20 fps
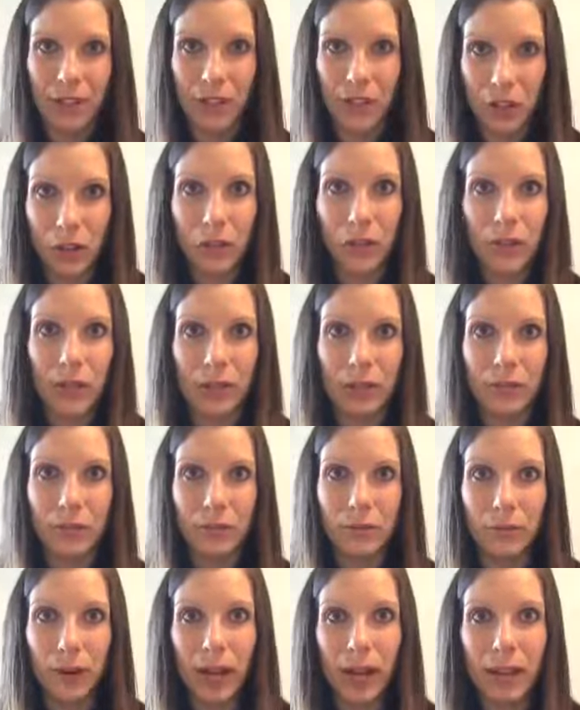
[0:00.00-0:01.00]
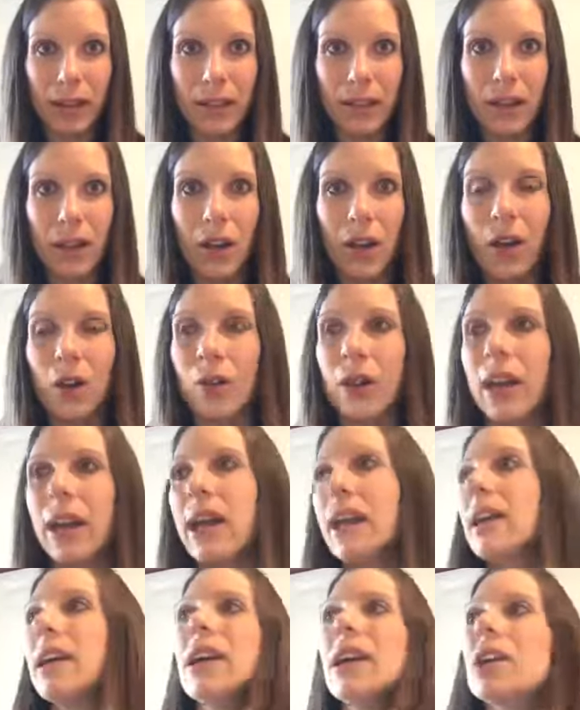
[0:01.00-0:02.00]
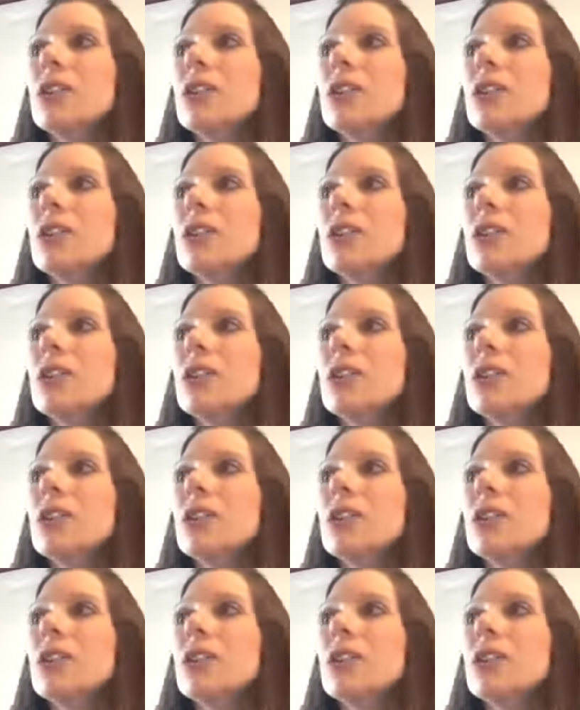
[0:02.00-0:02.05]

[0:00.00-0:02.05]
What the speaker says: gluten, right? Okay,